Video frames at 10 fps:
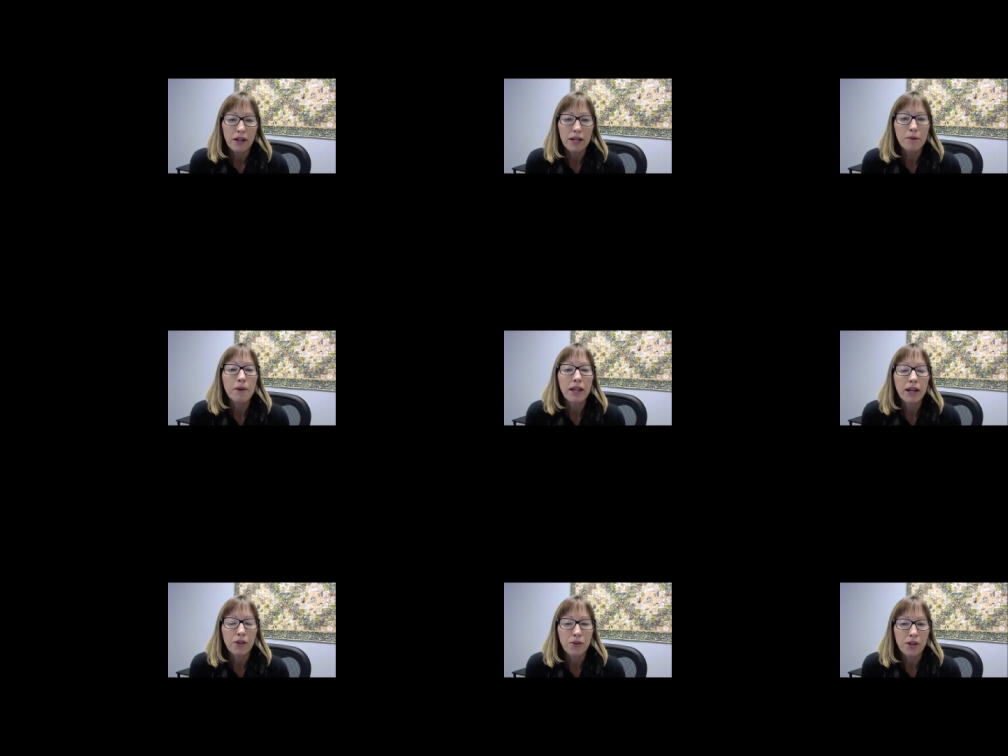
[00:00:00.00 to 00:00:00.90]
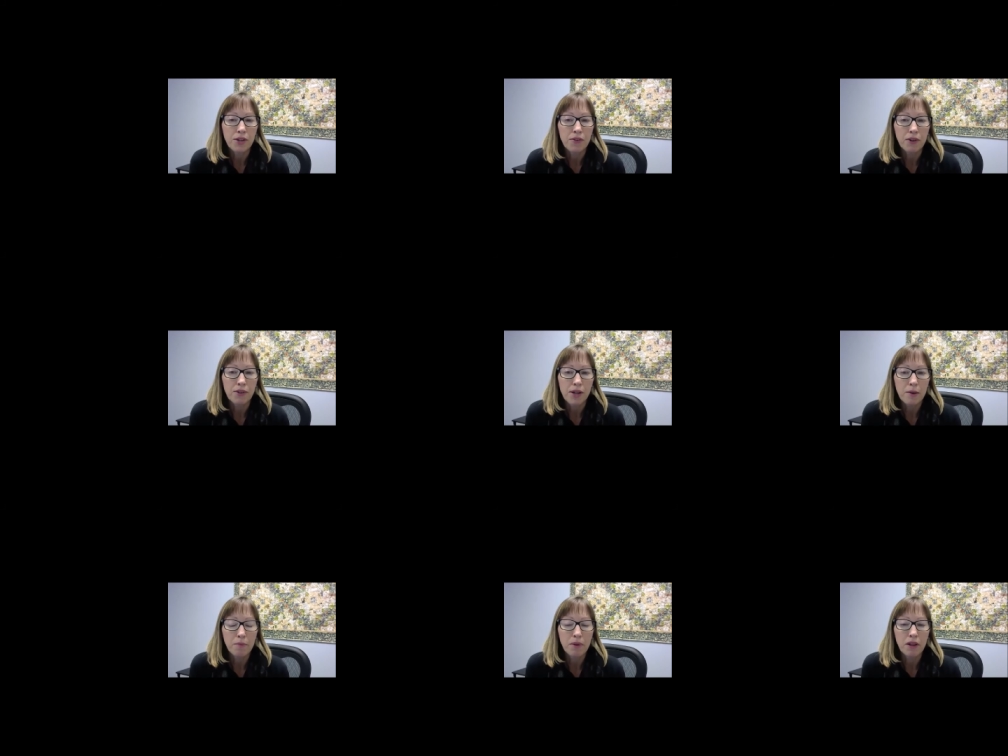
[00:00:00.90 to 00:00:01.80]
email address, for
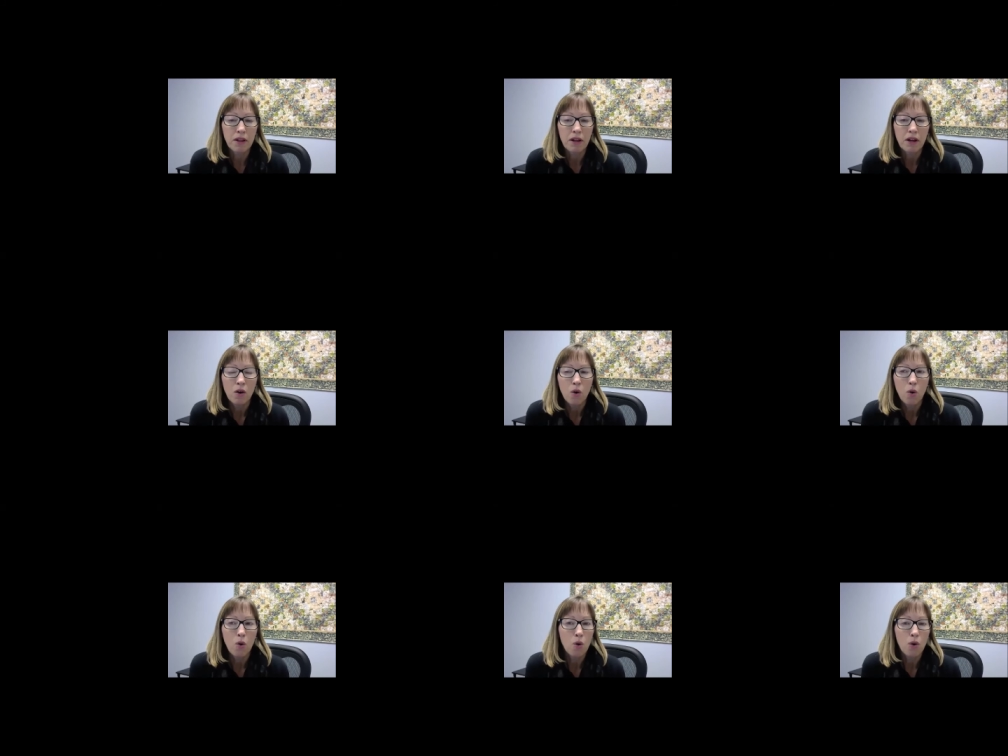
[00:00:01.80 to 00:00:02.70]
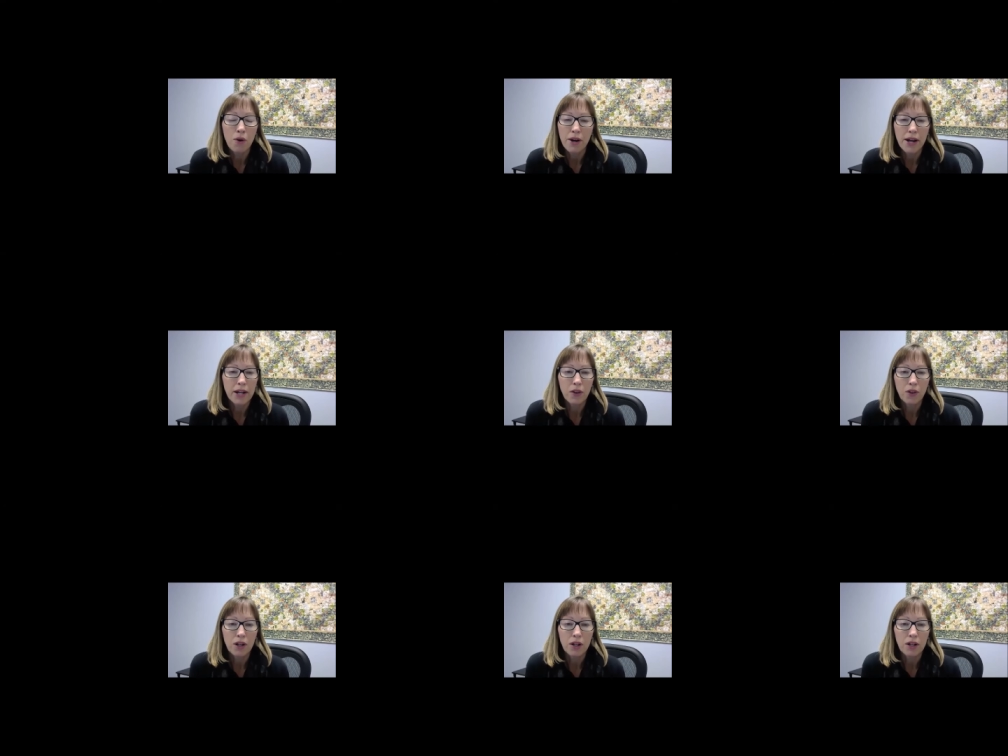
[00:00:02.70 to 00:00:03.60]
example, or
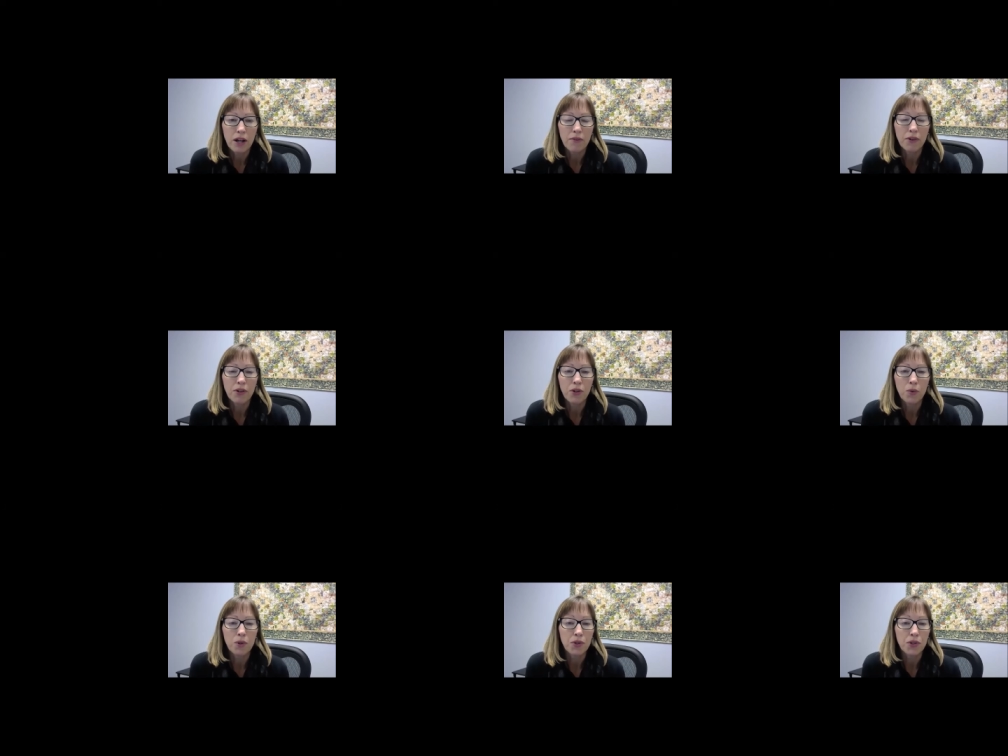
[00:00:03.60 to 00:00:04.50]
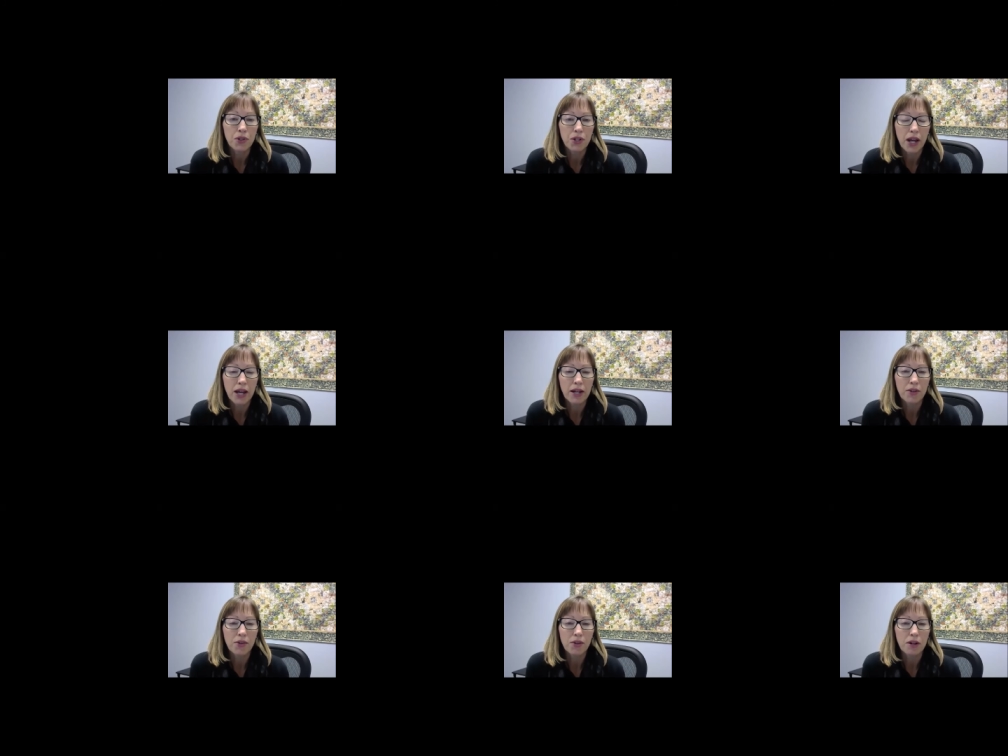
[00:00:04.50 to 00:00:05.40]
anything having to do with
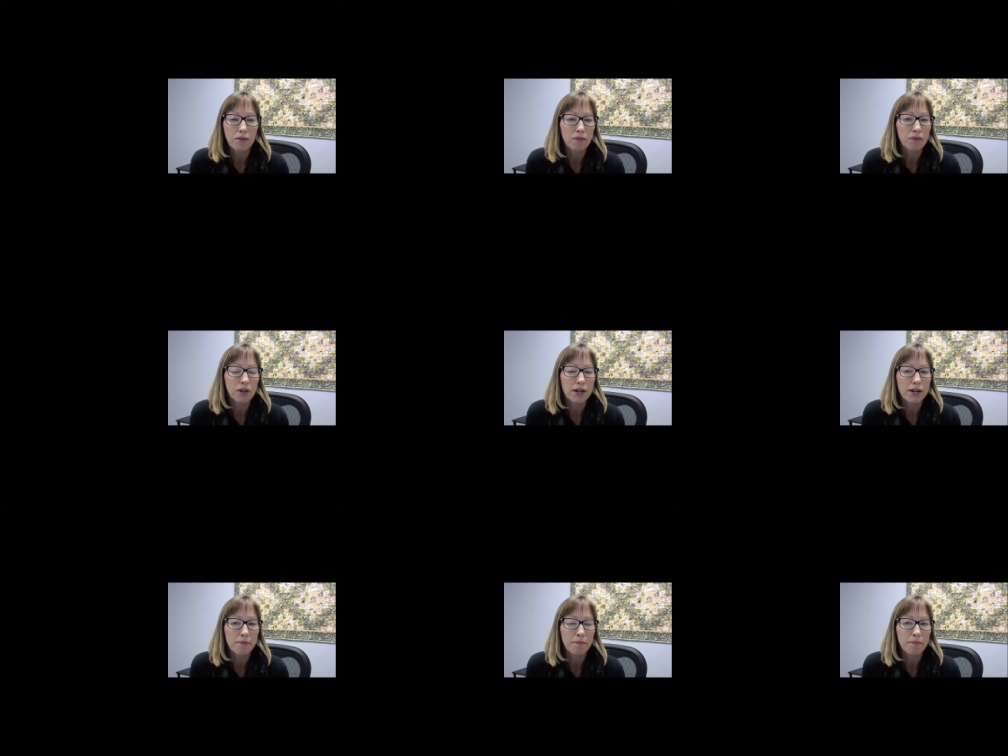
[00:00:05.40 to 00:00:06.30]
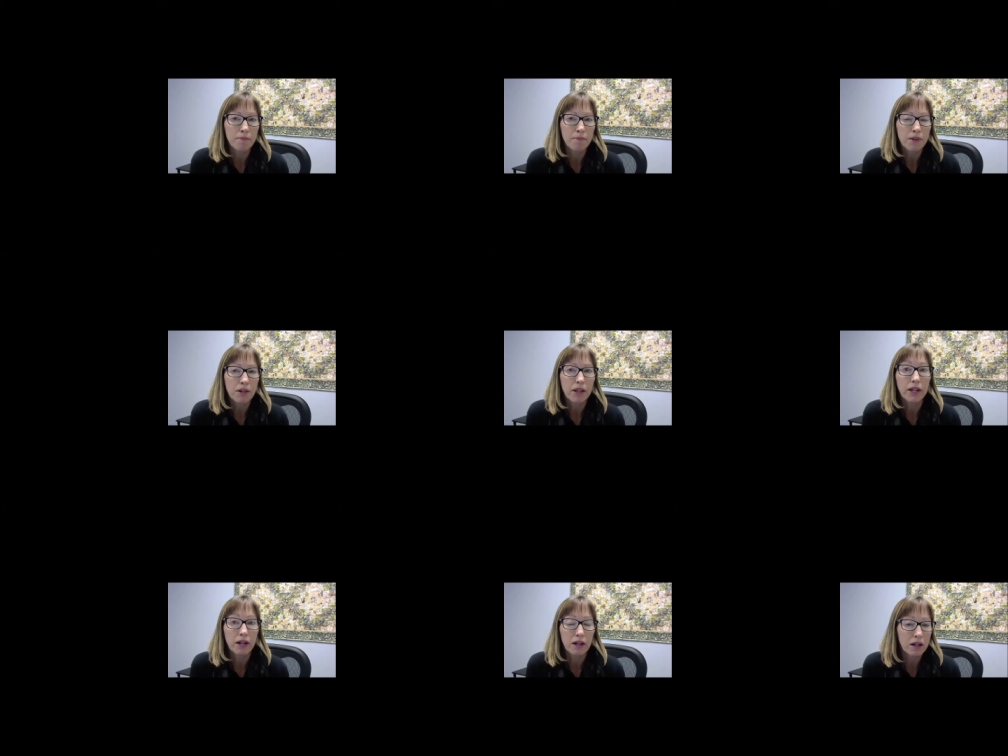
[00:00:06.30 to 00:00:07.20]
status of like
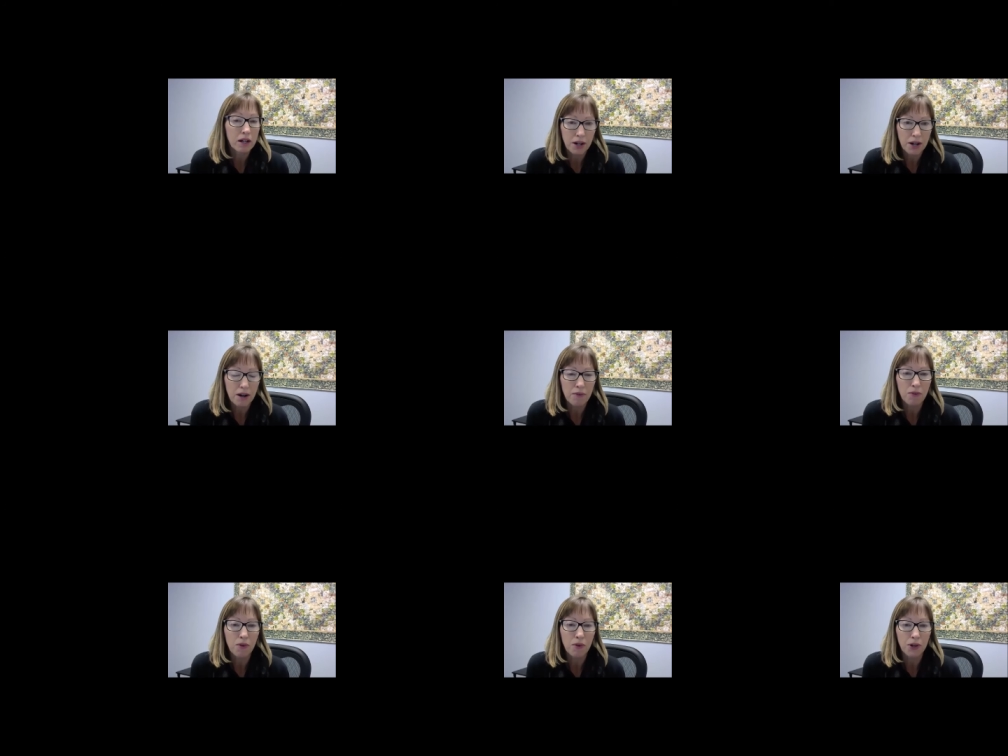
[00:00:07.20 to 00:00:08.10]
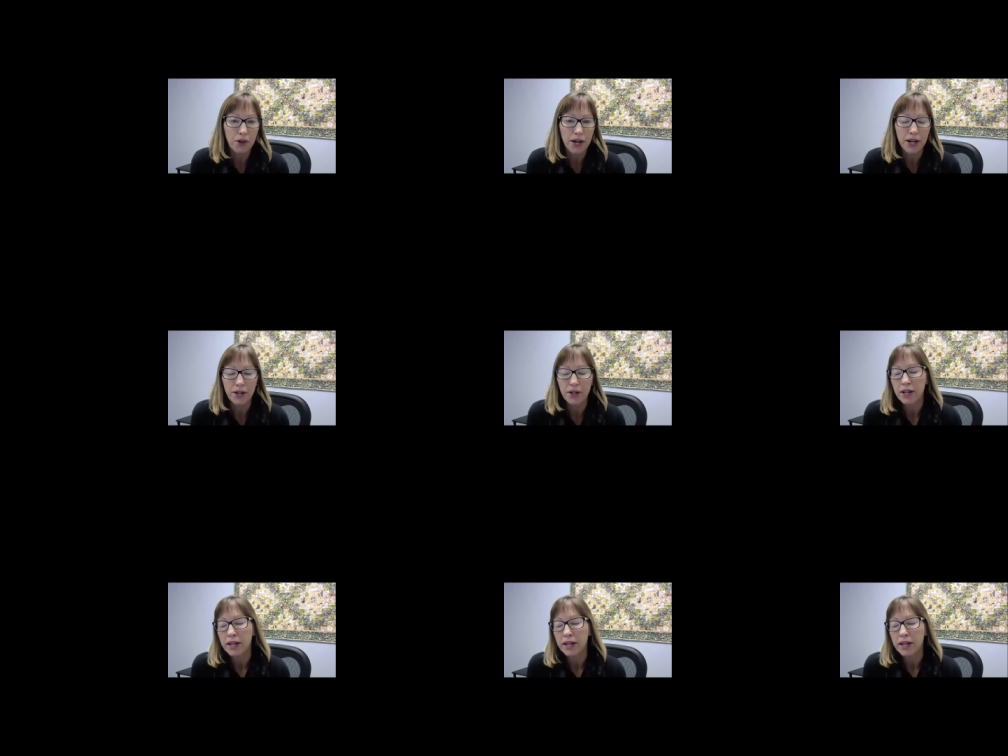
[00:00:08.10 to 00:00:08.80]
a cutoff for the grade